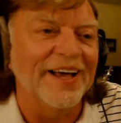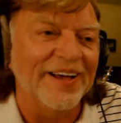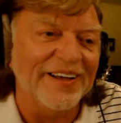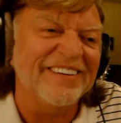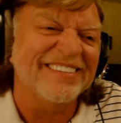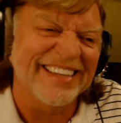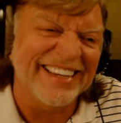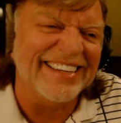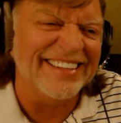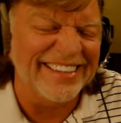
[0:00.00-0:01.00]
oh,
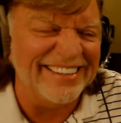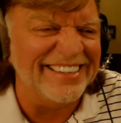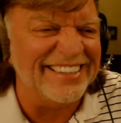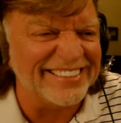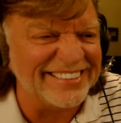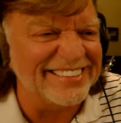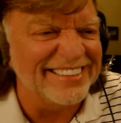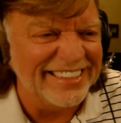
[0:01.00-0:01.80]
yeah, there it is.